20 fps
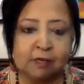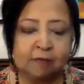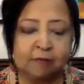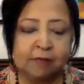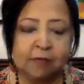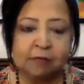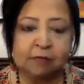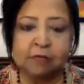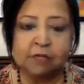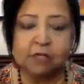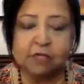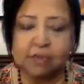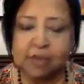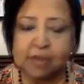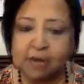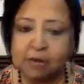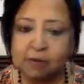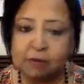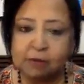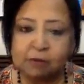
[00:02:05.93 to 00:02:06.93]
that we
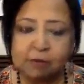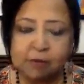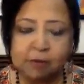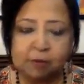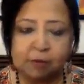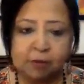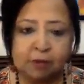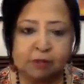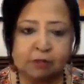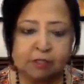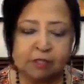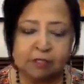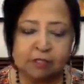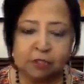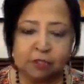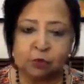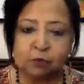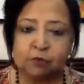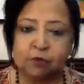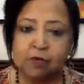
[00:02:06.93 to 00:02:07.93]
shared with people
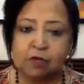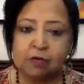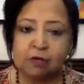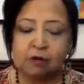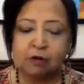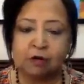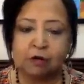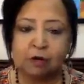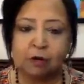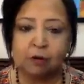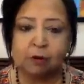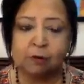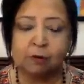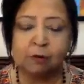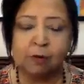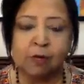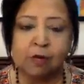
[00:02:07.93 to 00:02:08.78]
just over a year ago.